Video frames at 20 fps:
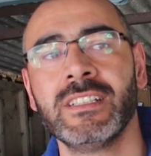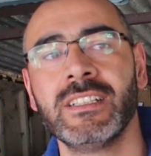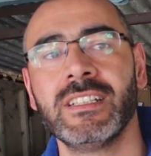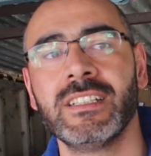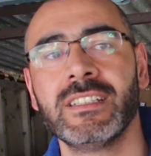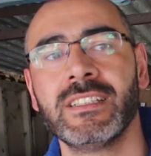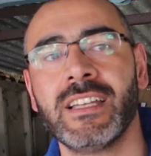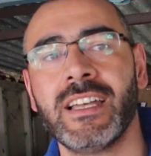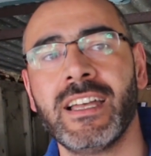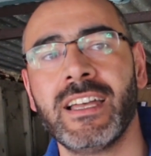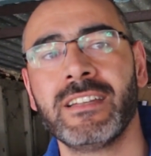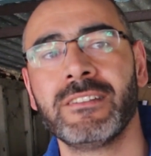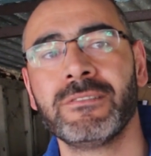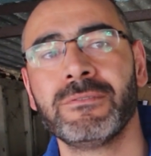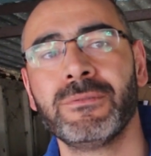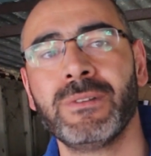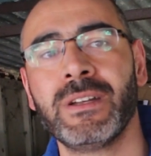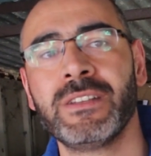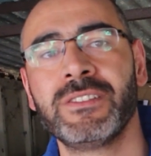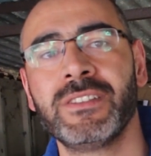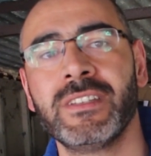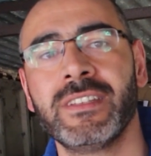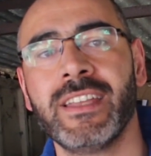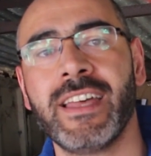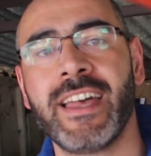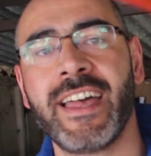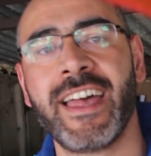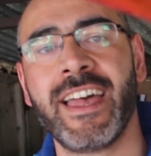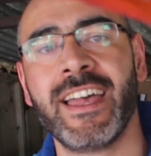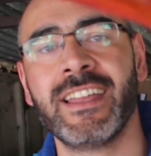and then went to
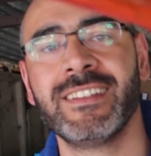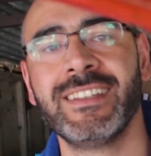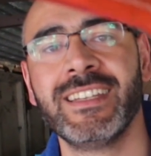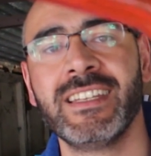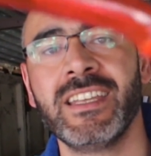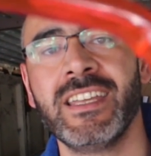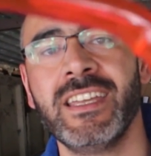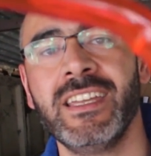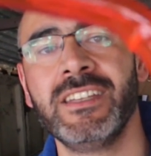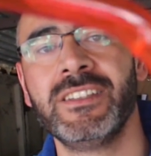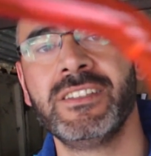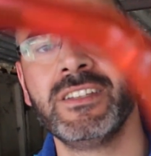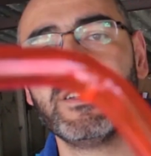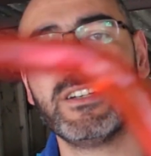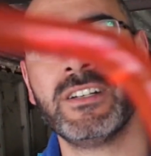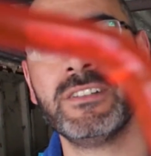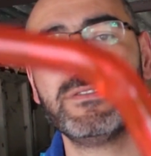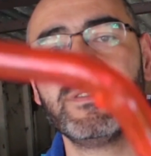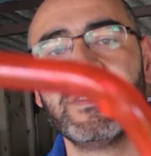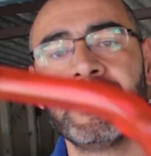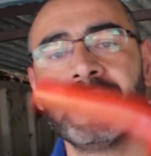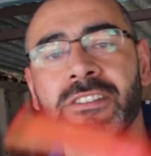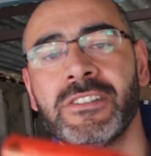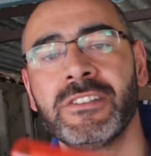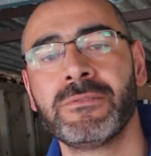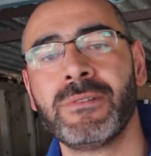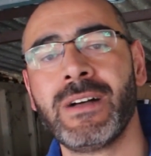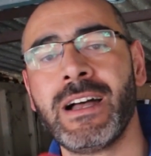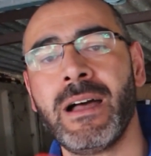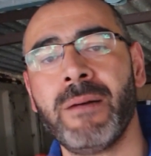there, didn't heat enough, and this
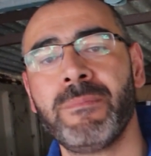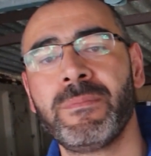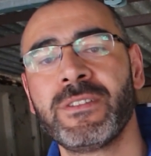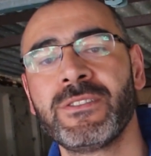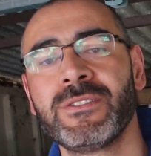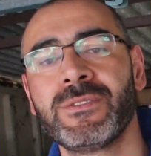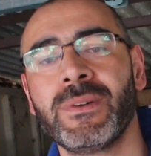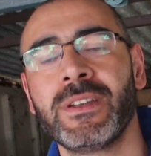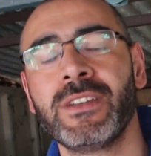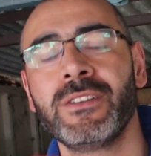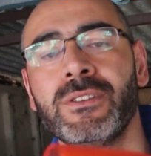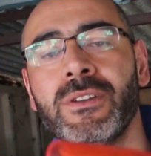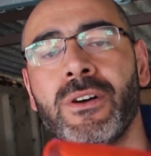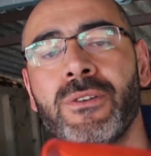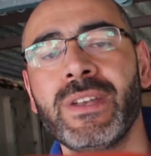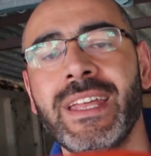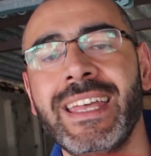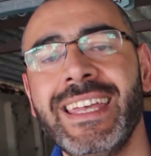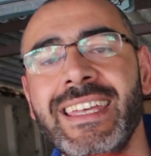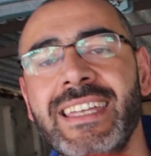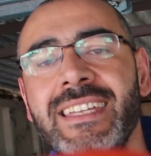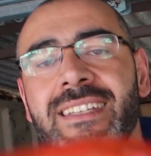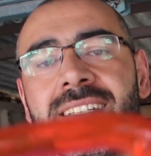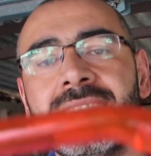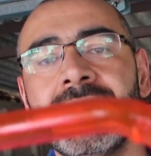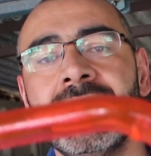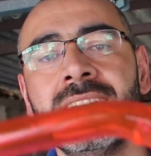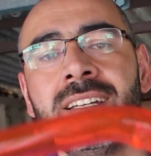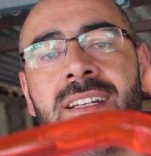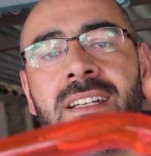is what happens when you don't
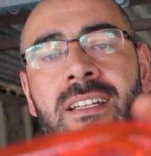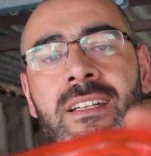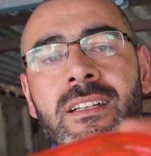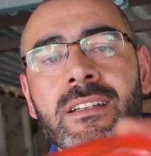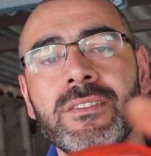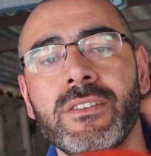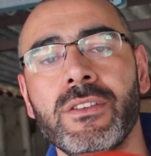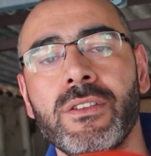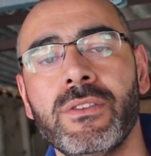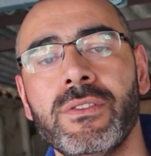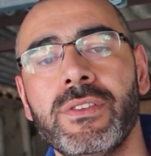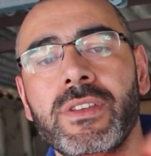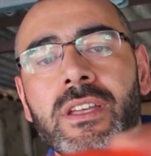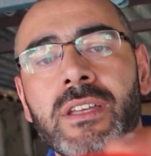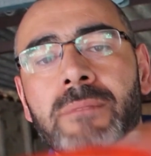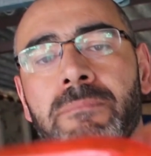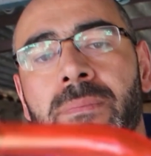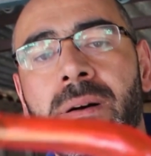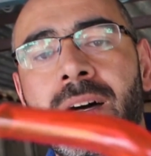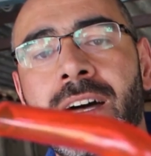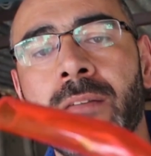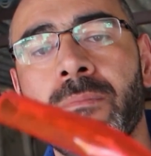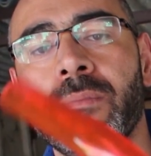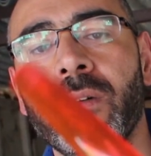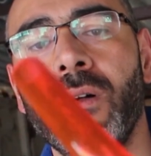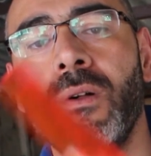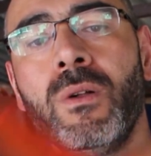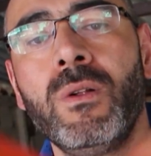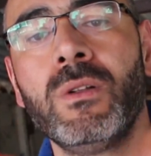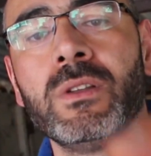heat the
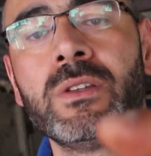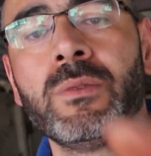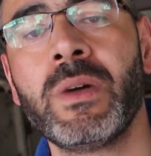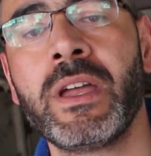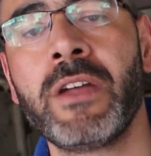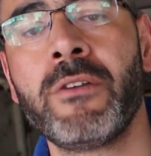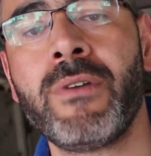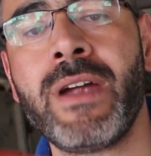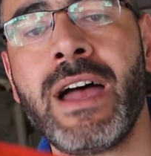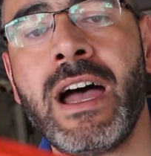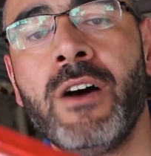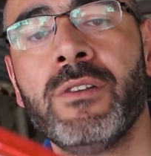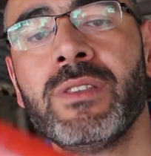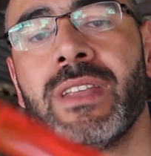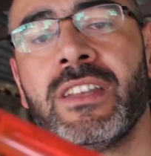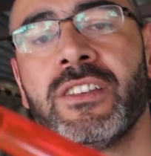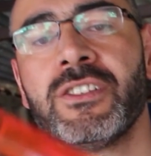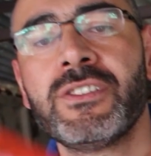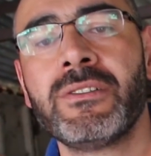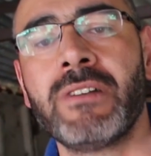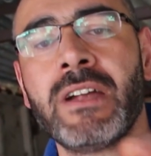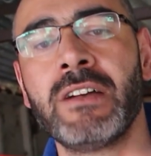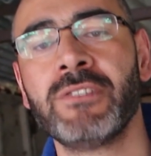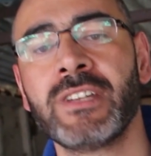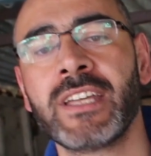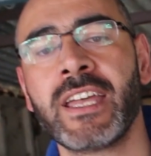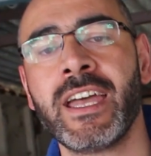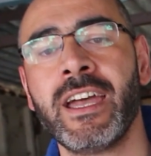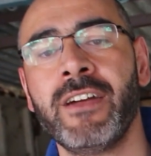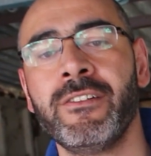pipe all the way around and the
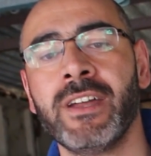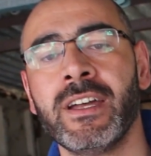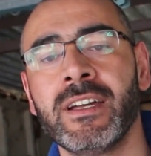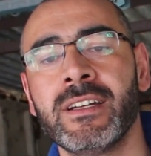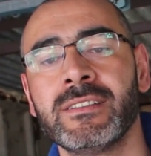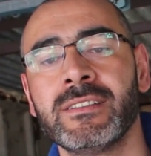surrounding area.